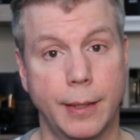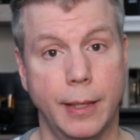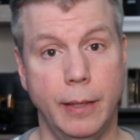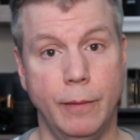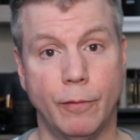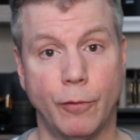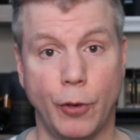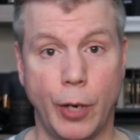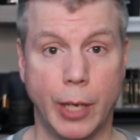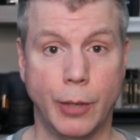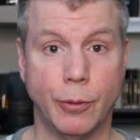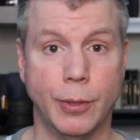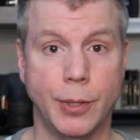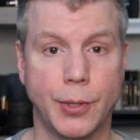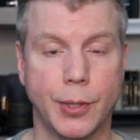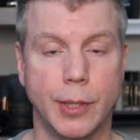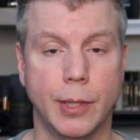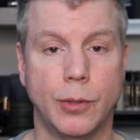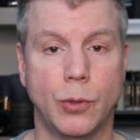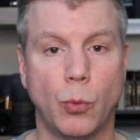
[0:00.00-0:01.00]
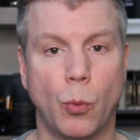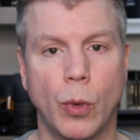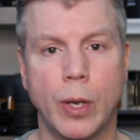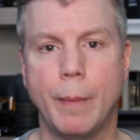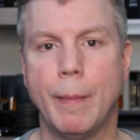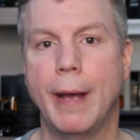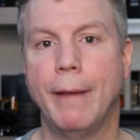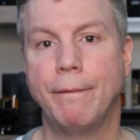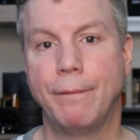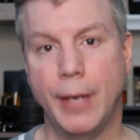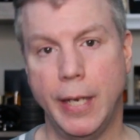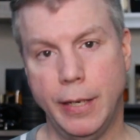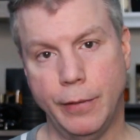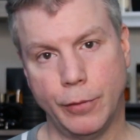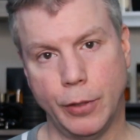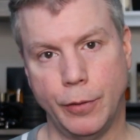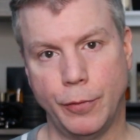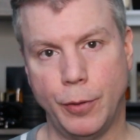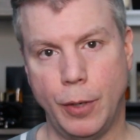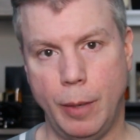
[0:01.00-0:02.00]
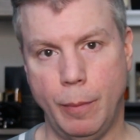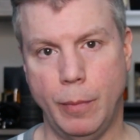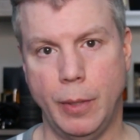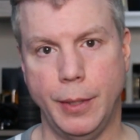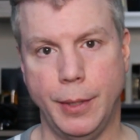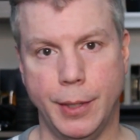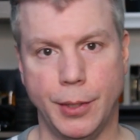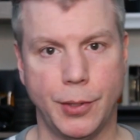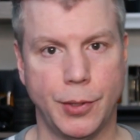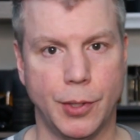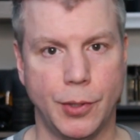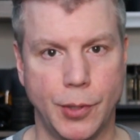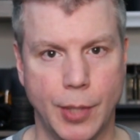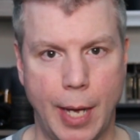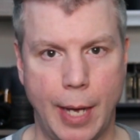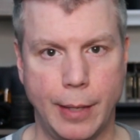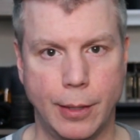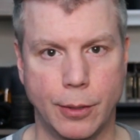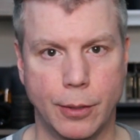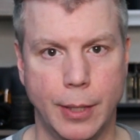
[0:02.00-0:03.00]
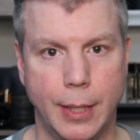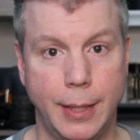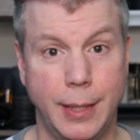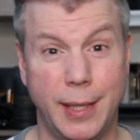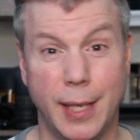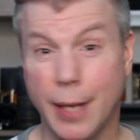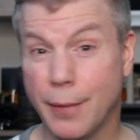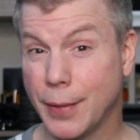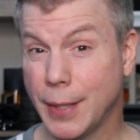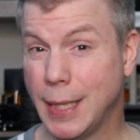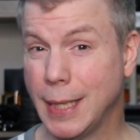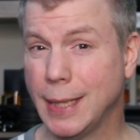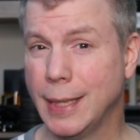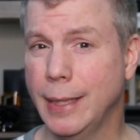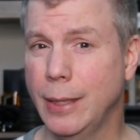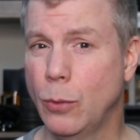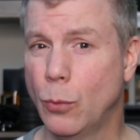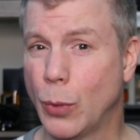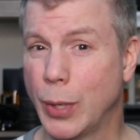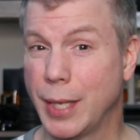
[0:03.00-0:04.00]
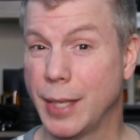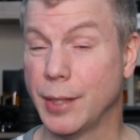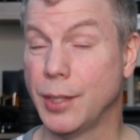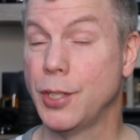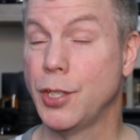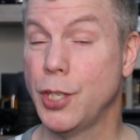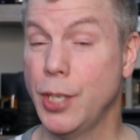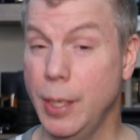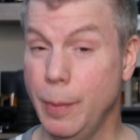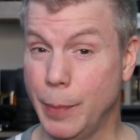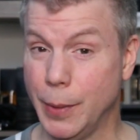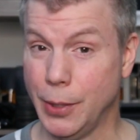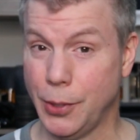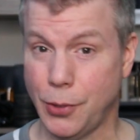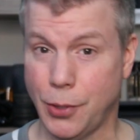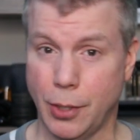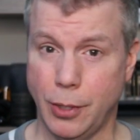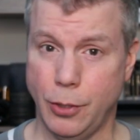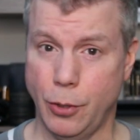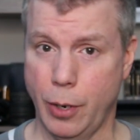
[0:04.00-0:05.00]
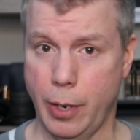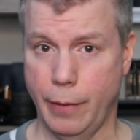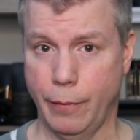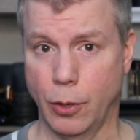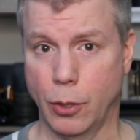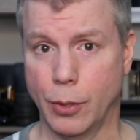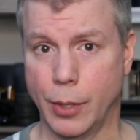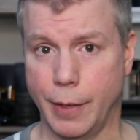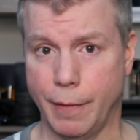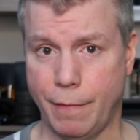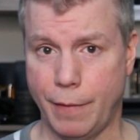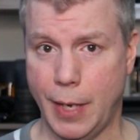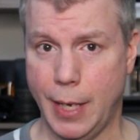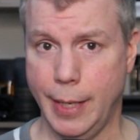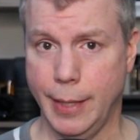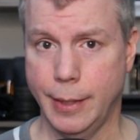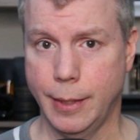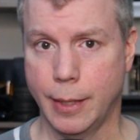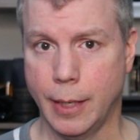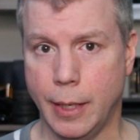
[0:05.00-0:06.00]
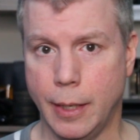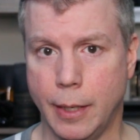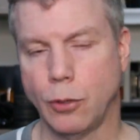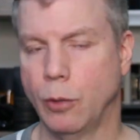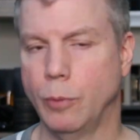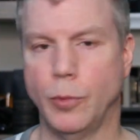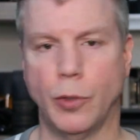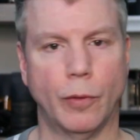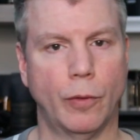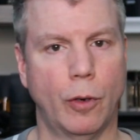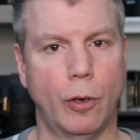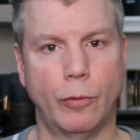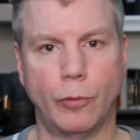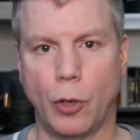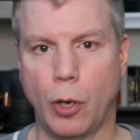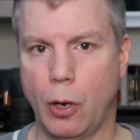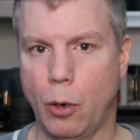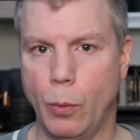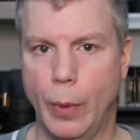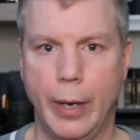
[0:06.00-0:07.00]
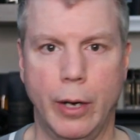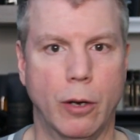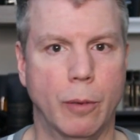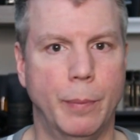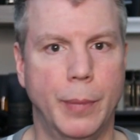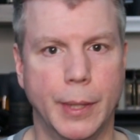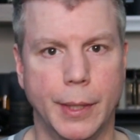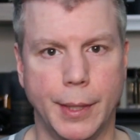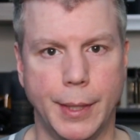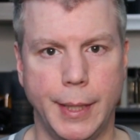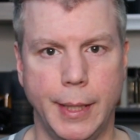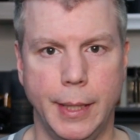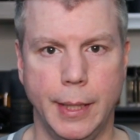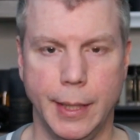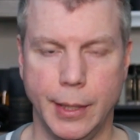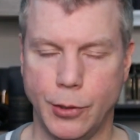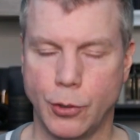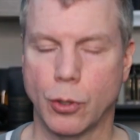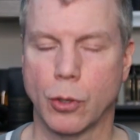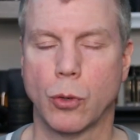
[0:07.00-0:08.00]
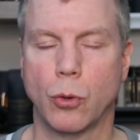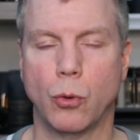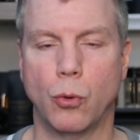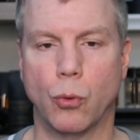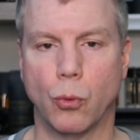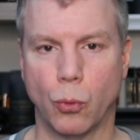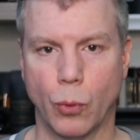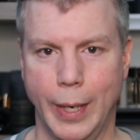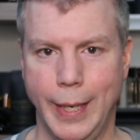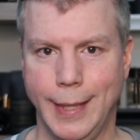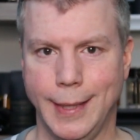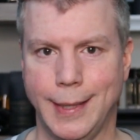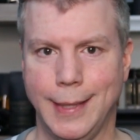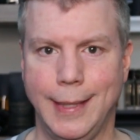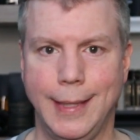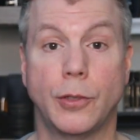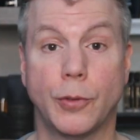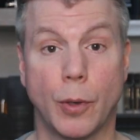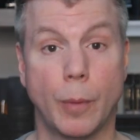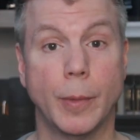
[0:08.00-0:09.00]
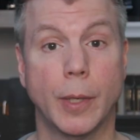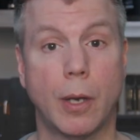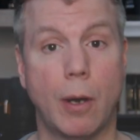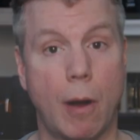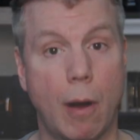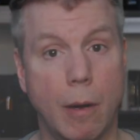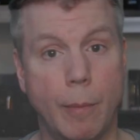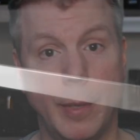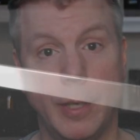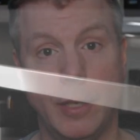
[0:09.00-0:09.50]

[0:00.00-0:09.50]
theme fragrance is one of my favorite from this designer and definitely one of the cheapest you're ever going to find. In terms of overall wearability, it's great. It's from the car